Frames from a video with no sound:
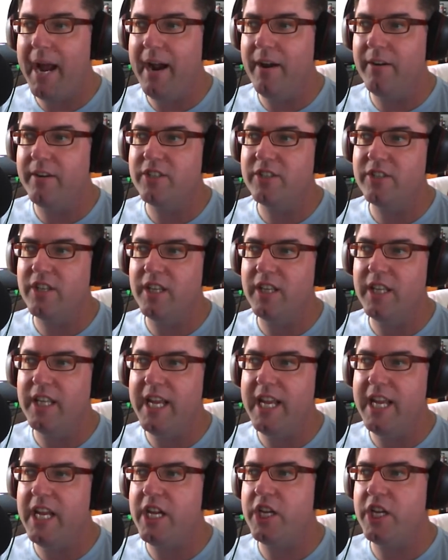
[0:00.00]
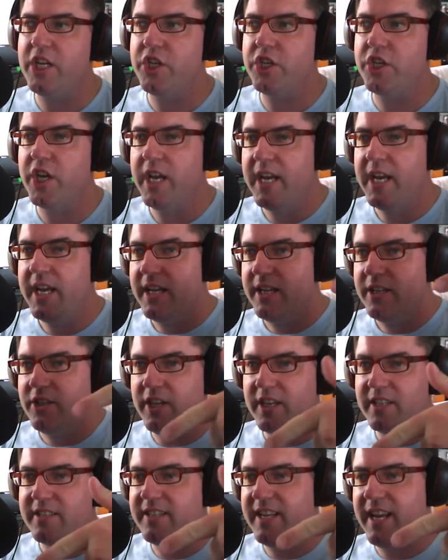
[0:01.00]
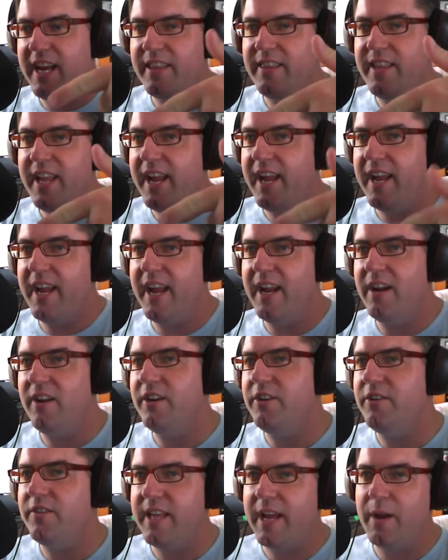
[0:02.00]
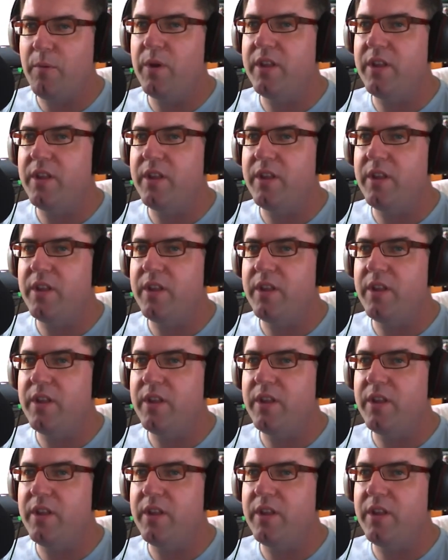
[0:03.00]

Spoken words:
Paris to Liège, just down there, and I do that